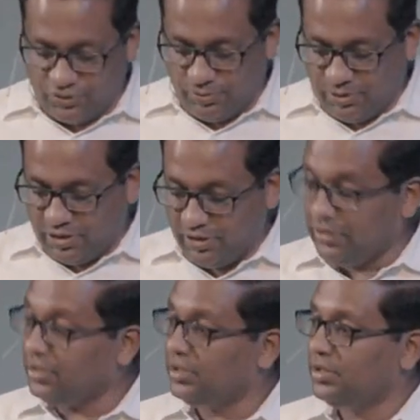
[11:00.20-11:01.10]
in that
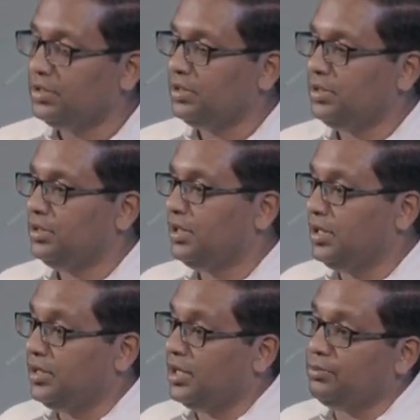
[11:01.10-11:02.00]
moment, Satan will
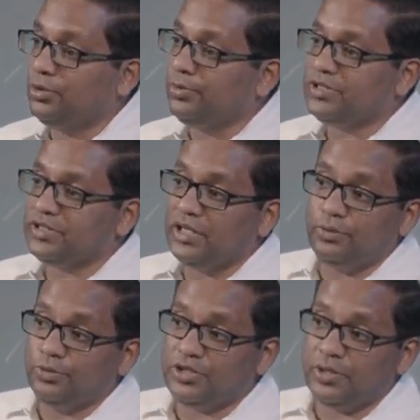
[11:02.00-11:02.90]
tempt you to be
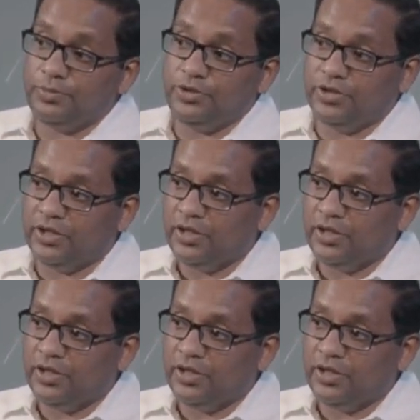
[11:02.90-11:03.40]
angry at God,